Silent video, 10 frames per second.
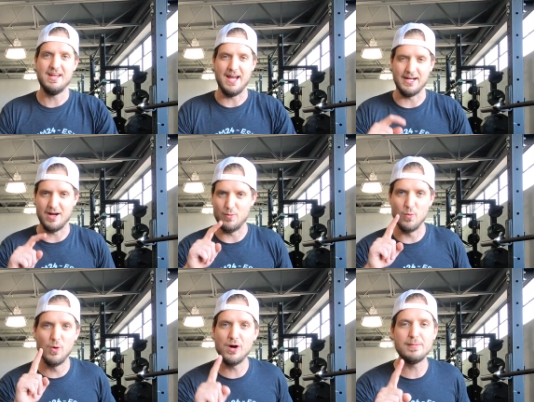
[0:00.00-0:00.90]
I got
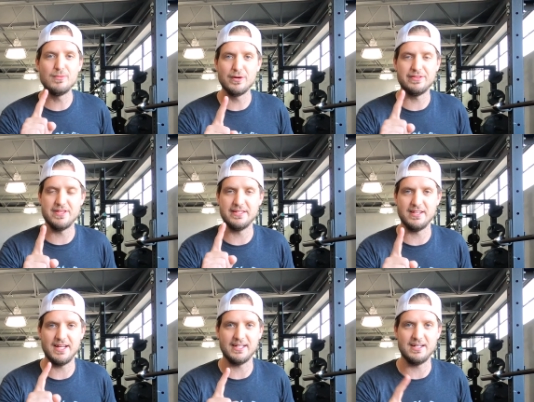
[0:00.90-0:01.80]
one more thing that
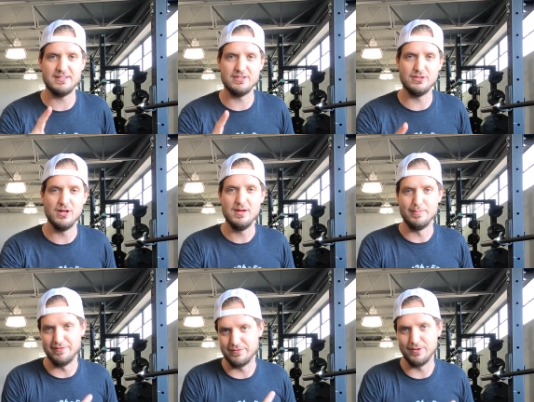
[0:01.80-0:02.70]
I got to do
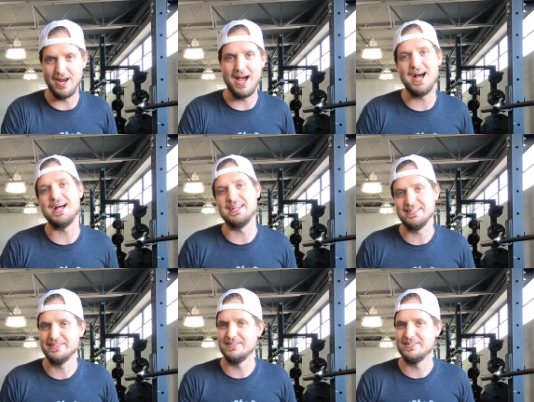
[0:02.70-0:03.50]
before I